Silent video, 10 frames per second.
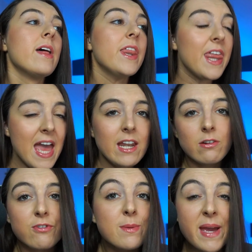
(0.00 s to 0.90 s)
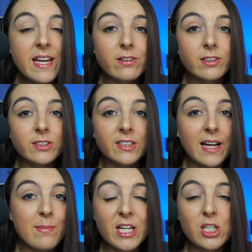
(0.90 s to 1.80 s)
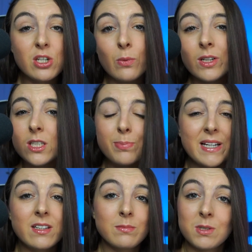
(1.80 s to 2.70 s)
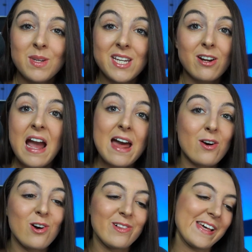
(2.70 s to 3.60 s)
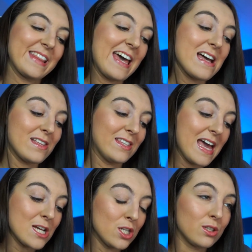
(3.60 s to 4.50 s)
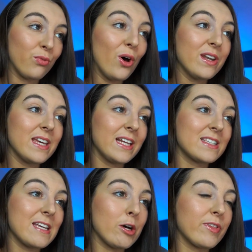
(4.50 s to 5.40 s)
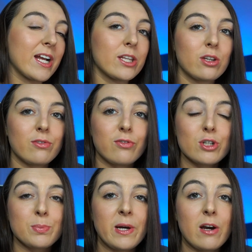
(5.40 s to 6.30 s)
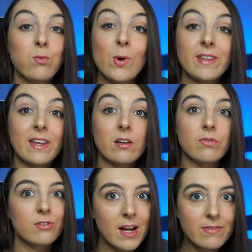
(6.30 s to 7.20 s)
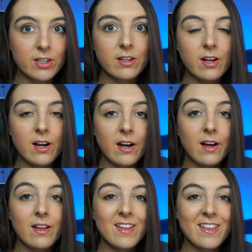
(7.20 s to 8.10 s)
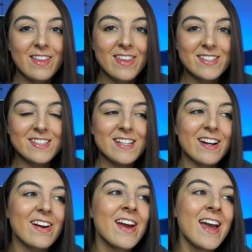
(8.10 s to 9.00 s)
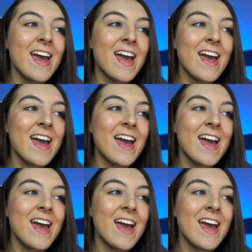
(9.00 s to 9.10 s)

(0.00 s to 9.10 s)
Then for the Bengals, like I mentioned, no one expected them to be here at all. Like, that's just fun in itself. They got their first playoff win in like forever this year.